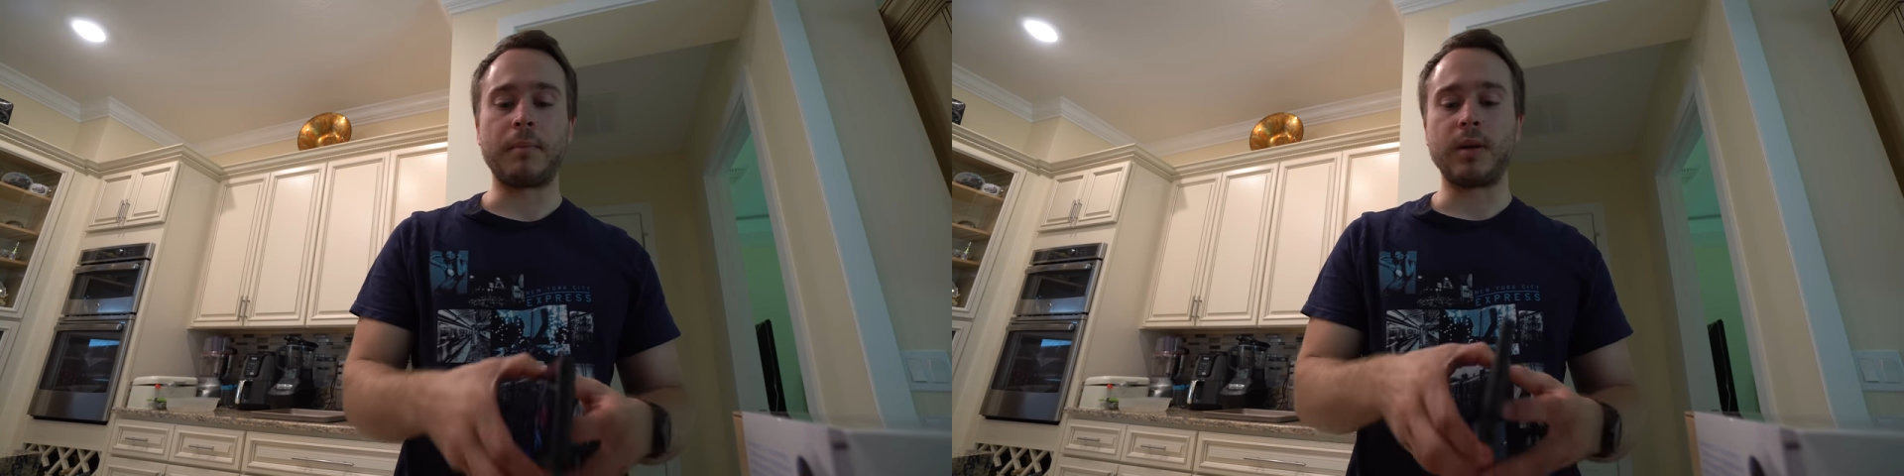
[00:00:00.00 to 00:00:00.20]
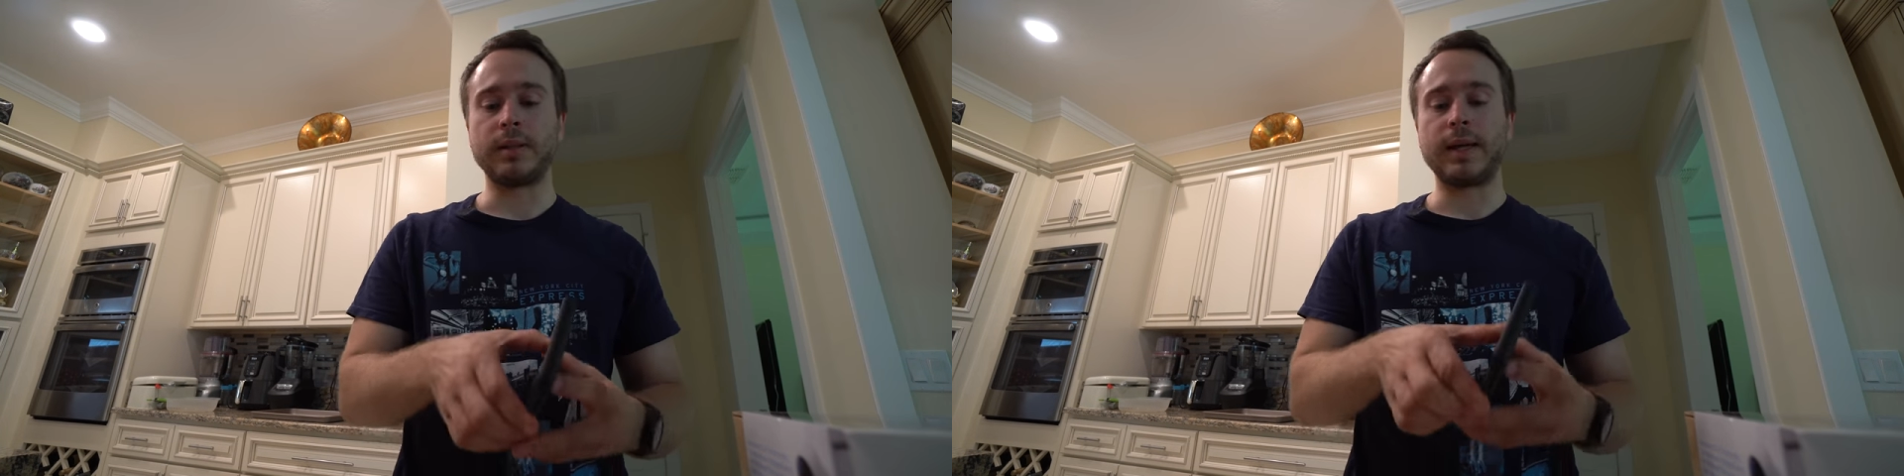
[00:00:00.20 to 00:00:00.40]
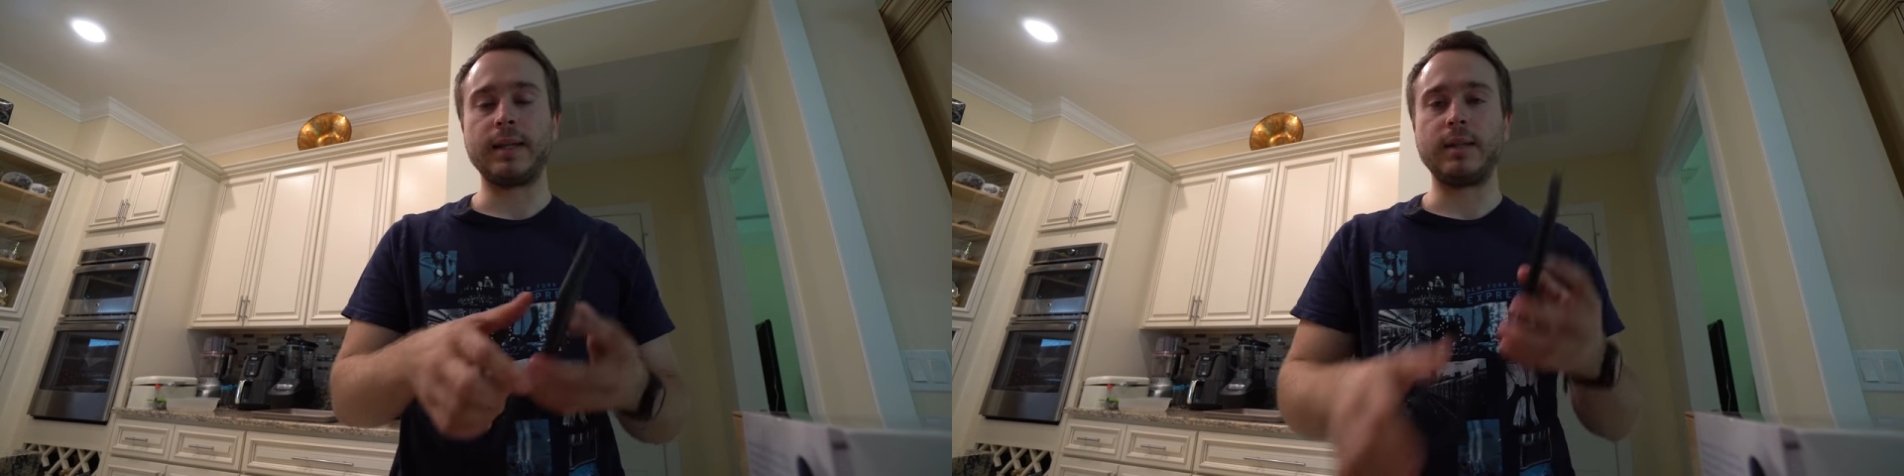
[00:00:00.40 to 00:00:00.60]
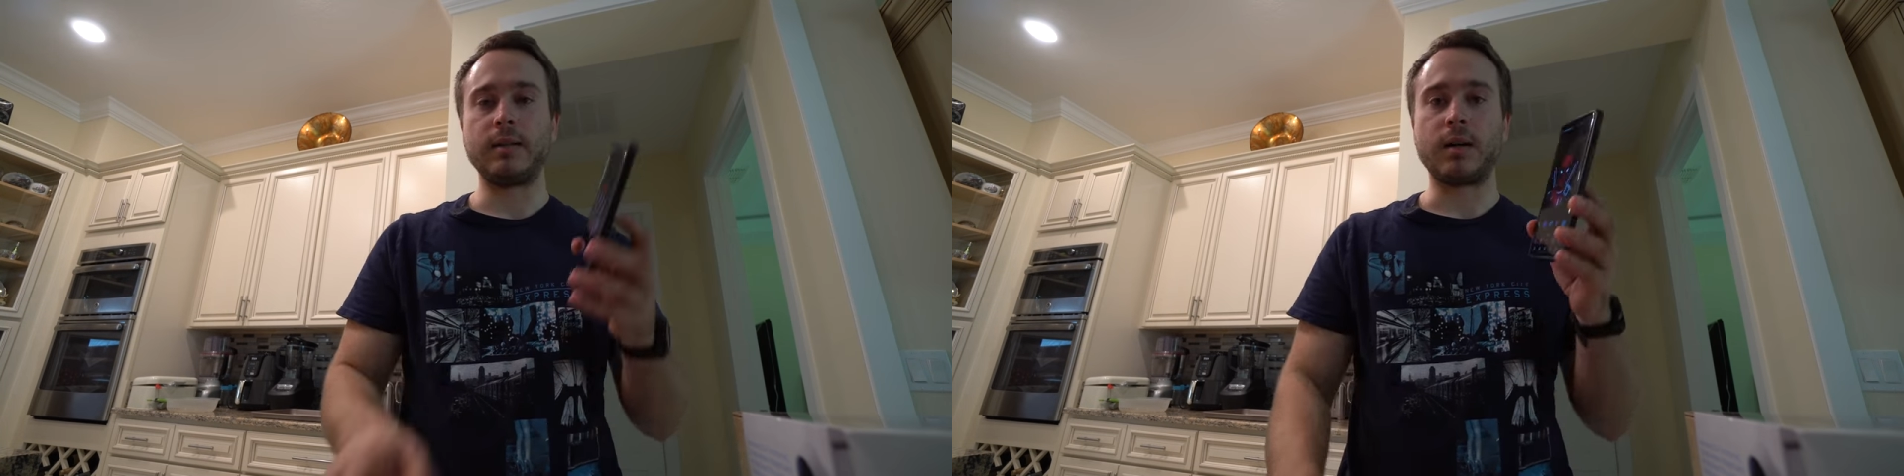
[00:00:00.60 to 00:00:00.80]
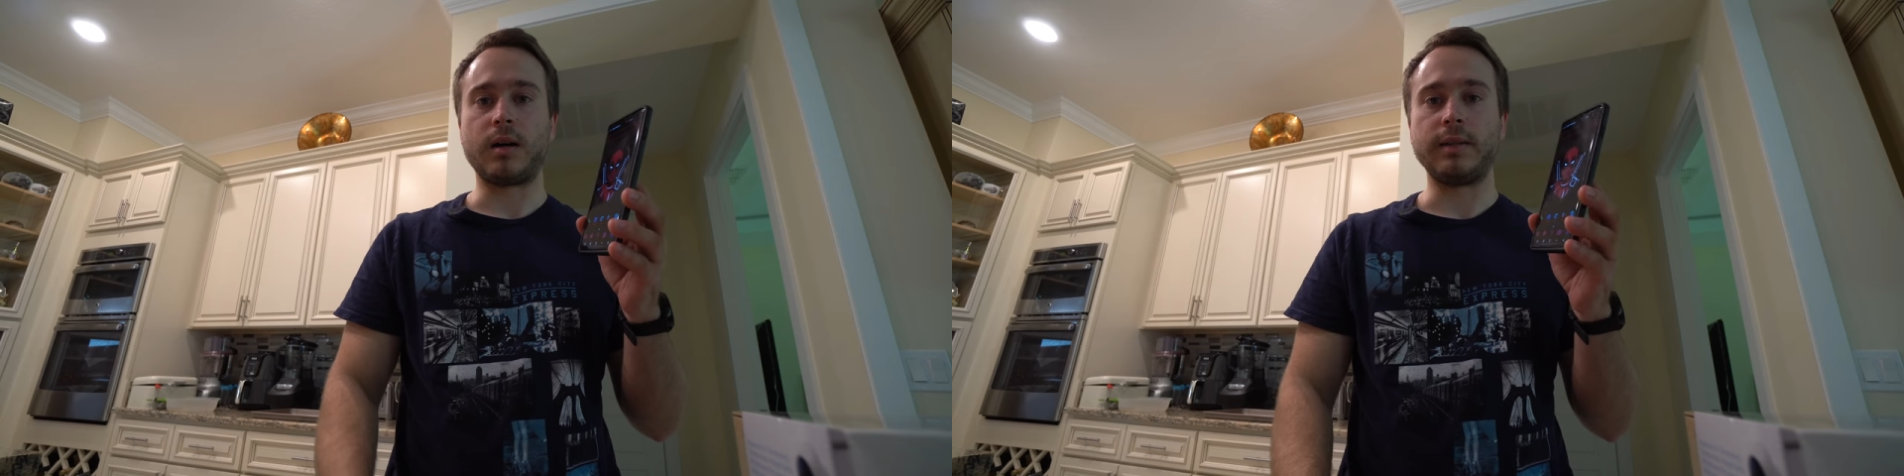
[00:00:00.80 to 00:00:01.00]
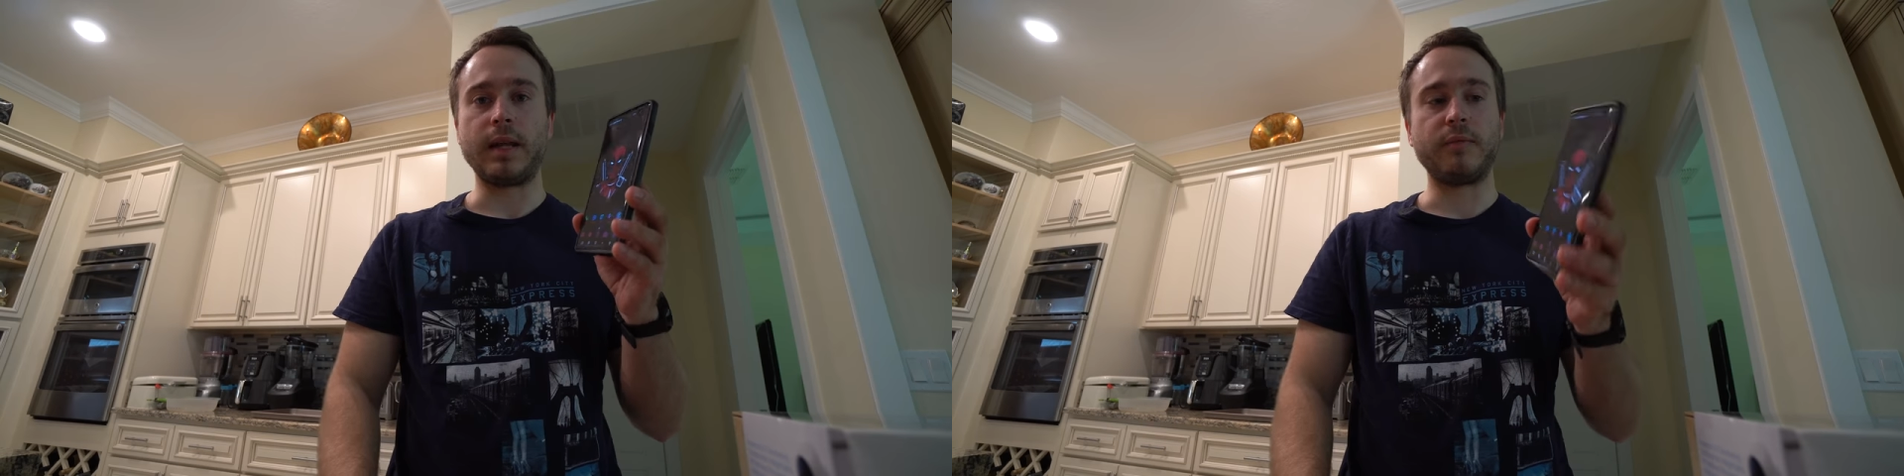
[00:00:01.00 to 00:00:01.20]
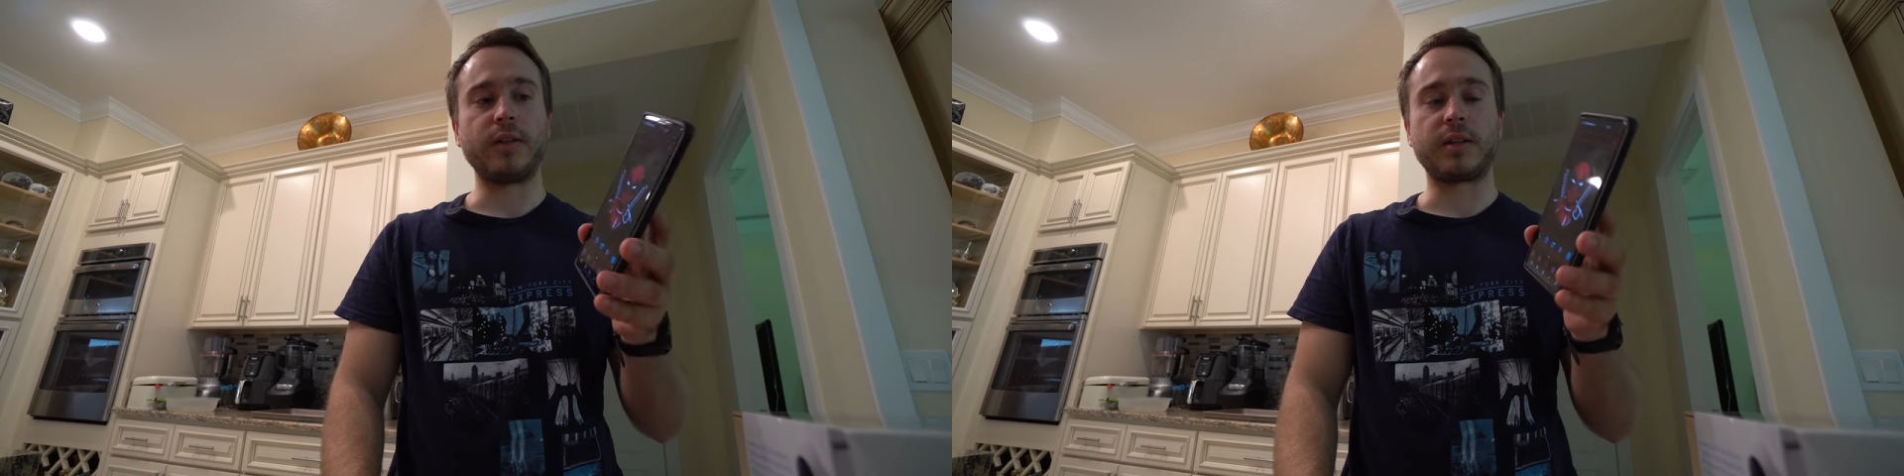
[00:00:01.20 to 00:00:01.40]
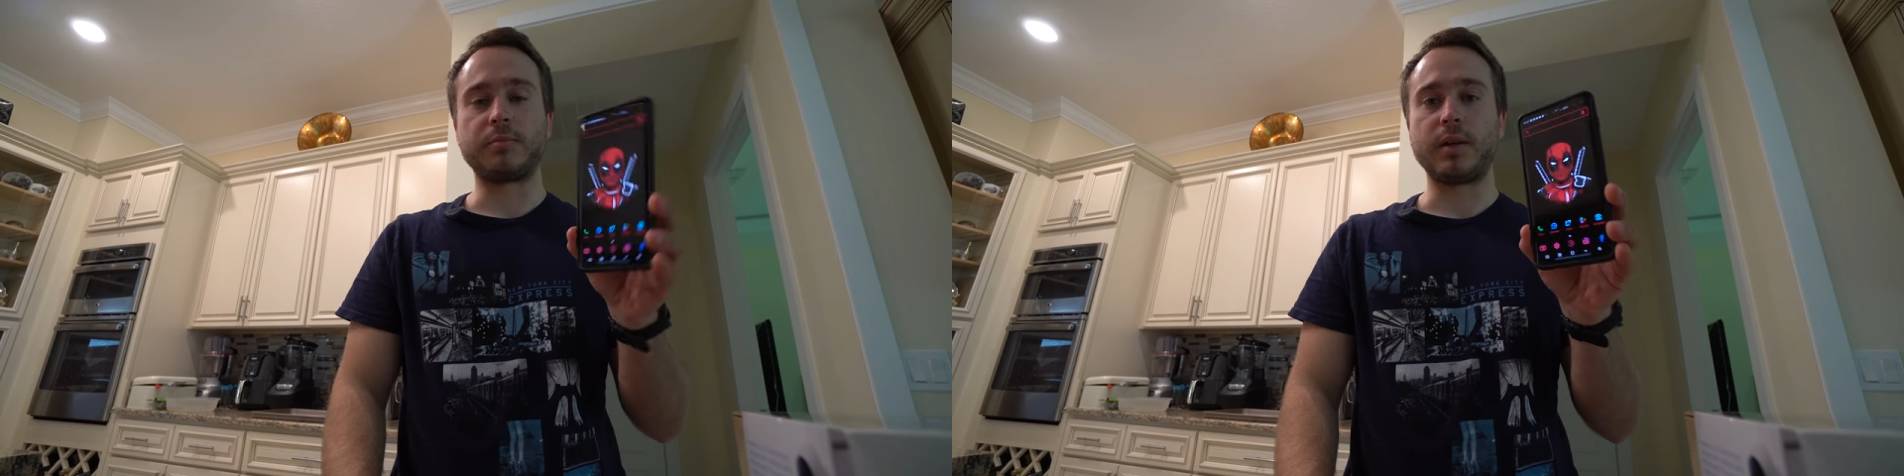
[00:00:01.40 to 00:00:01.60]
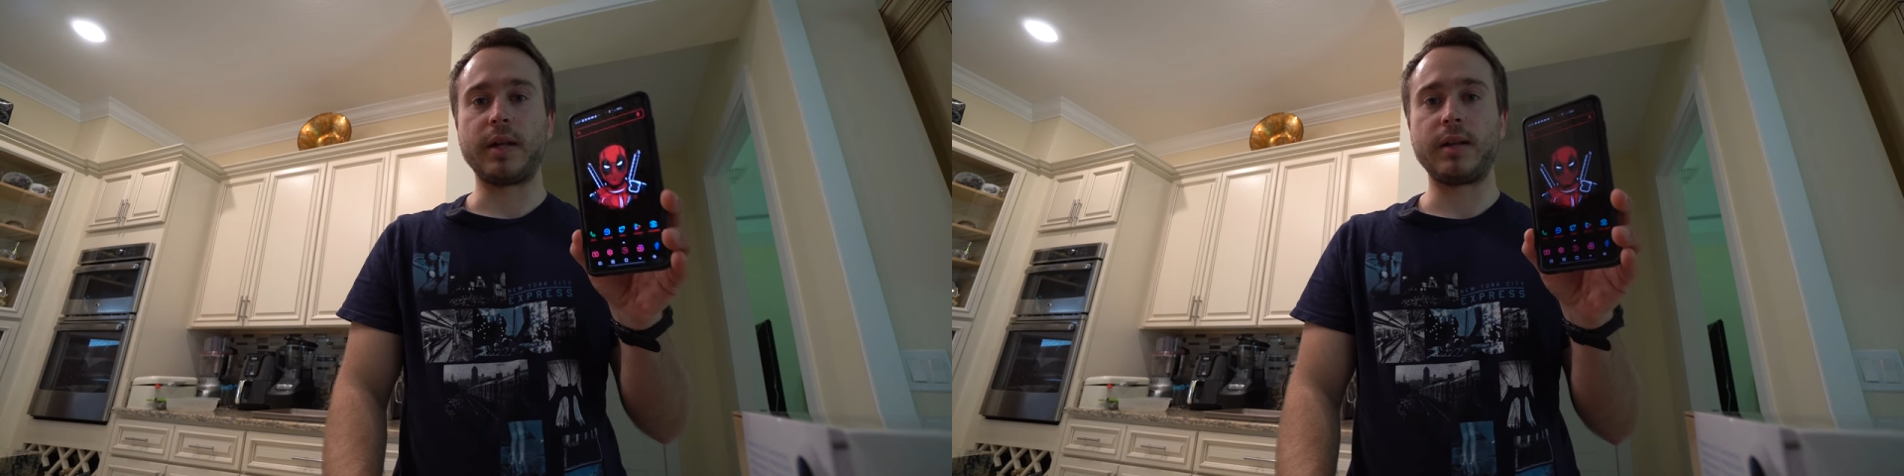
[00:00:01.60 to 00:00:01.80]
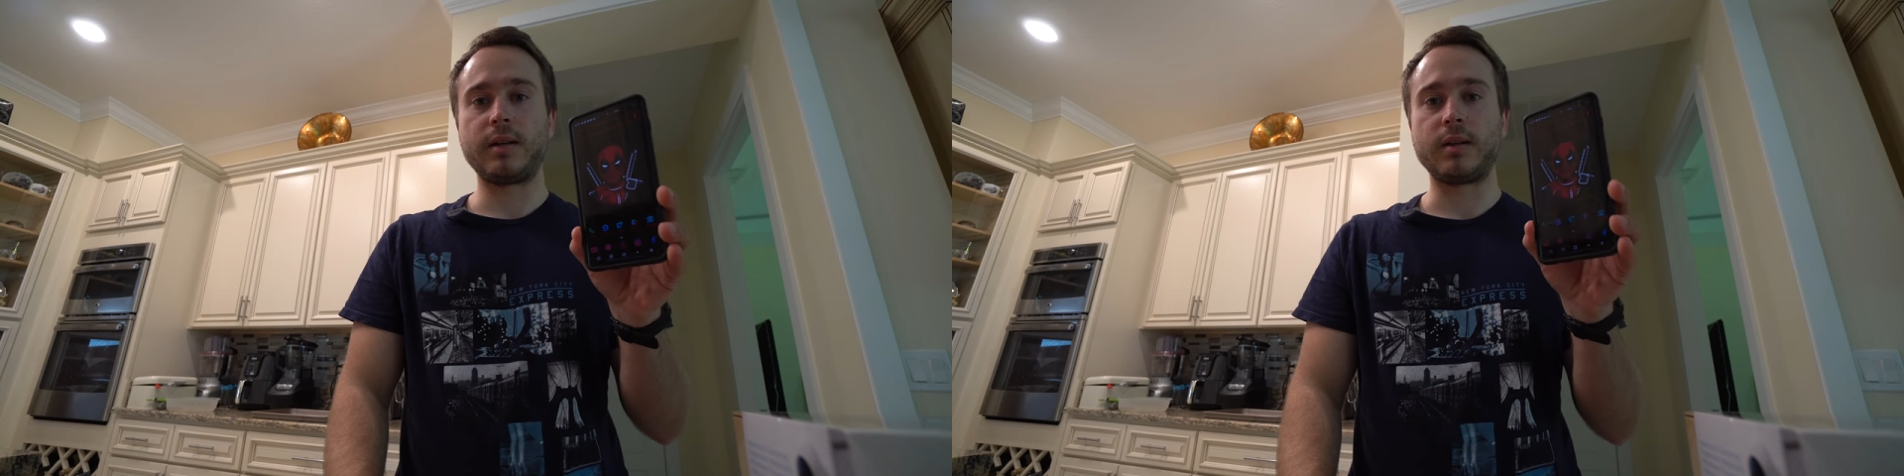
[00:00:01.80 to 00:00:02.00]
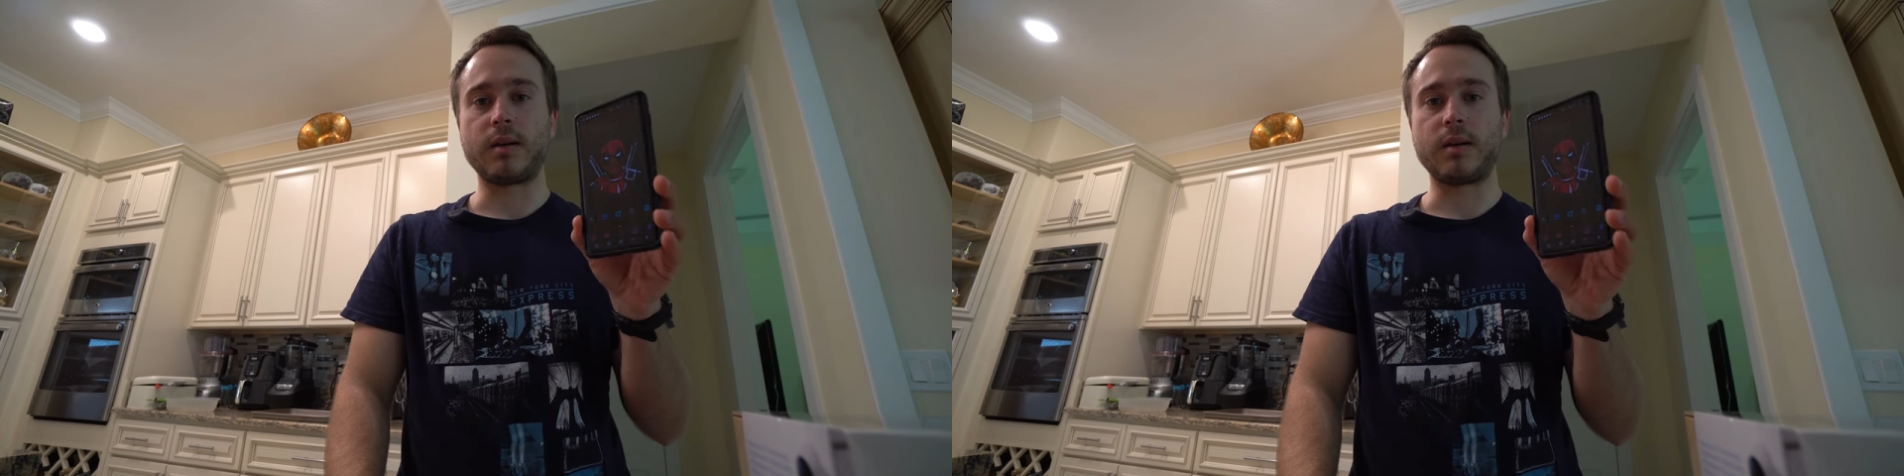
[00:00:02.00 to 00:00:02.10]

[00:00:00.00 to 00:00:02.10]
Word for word: I'm gonna let uh, Netflix play